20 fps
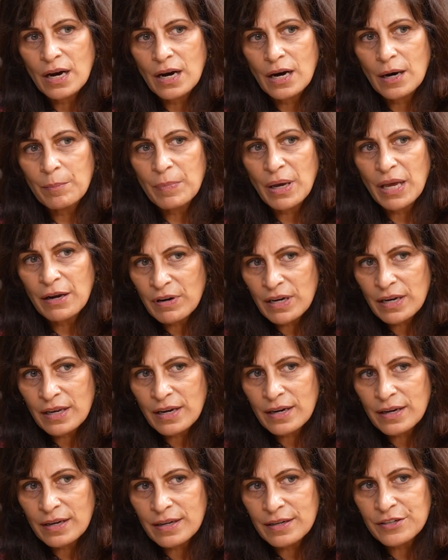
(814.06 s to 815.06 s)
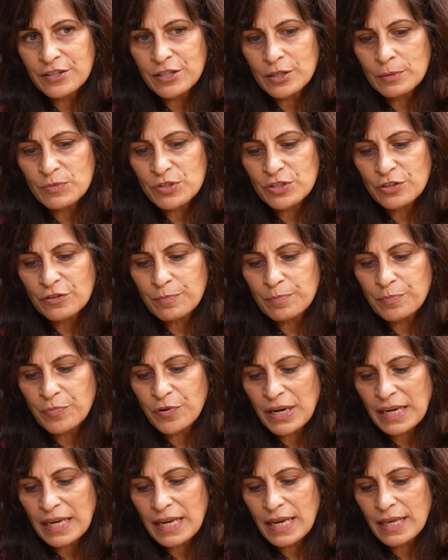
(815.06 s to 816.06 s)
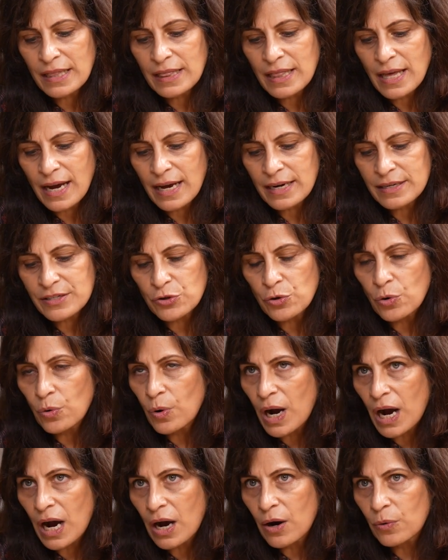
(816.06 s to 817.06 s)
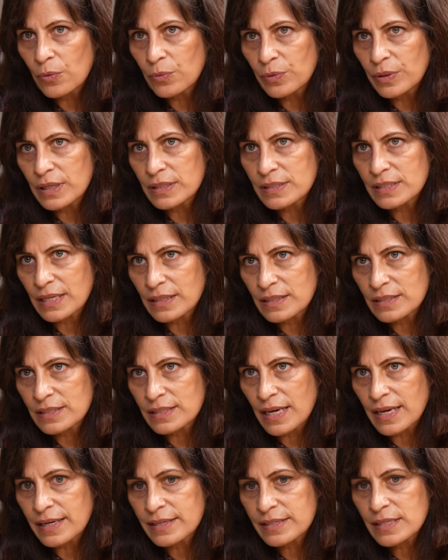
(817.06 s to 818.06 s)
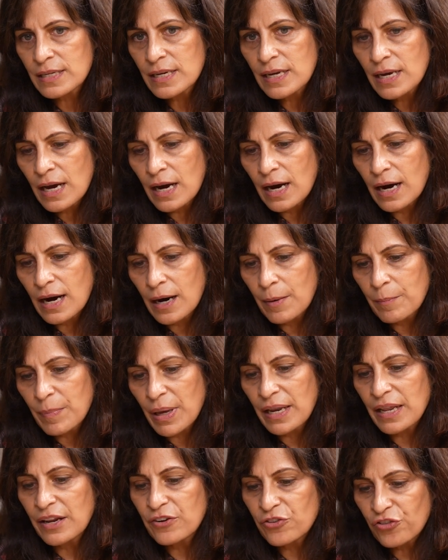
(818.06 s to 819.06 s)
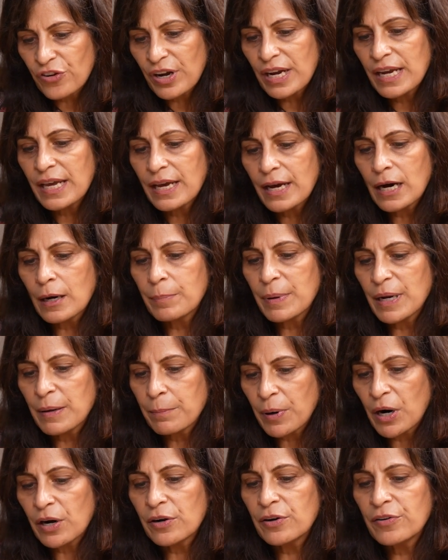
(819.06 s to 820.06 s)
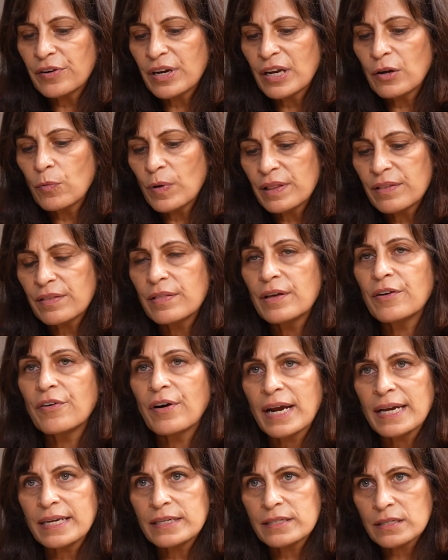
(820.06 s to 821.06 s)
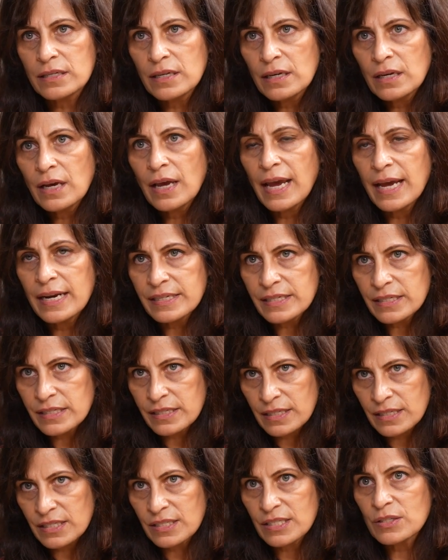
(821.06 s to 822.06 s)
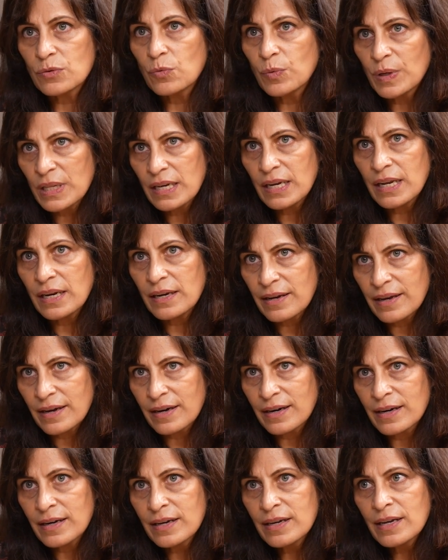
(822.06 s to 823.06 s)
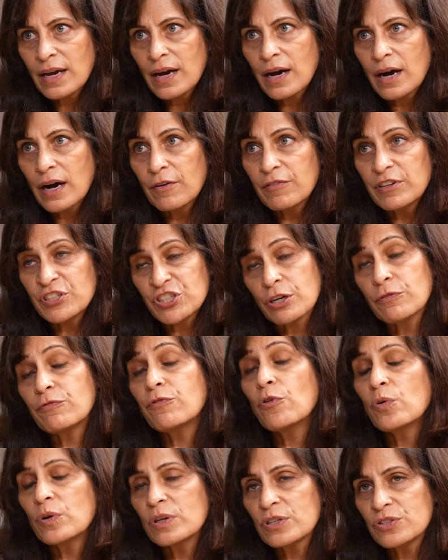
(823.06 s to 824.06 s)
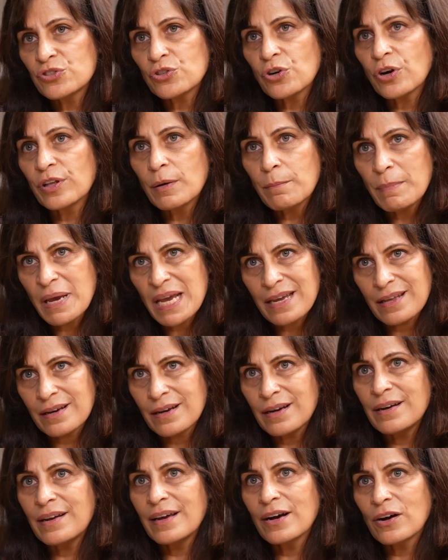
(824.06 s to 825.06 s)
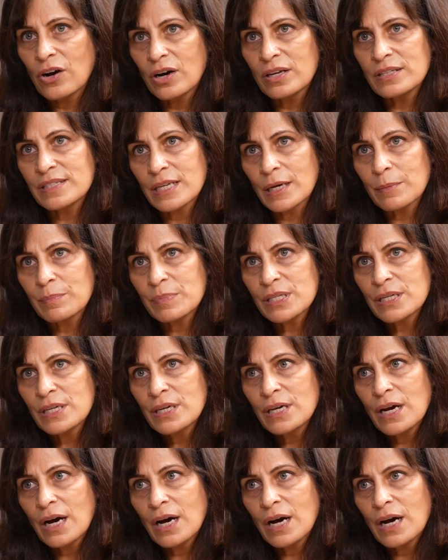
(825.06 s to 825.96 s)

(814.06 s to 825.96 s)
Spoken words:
NVIDIA in terms of bringing that know-how, the skill set, and then training up and partnering with the right entities within India, which are focused on the Make in India concept.